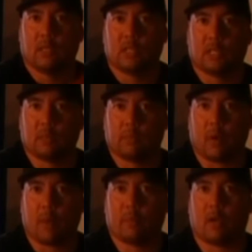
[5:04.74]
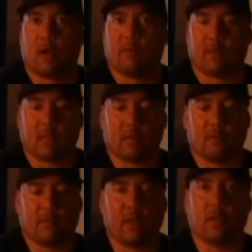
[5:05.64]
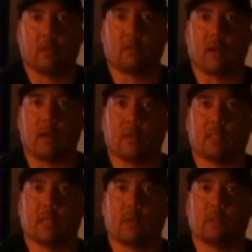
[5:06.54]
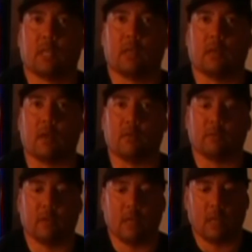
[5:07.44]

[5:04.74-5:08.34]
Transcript: just popped off and fell on the ground as I was taking off.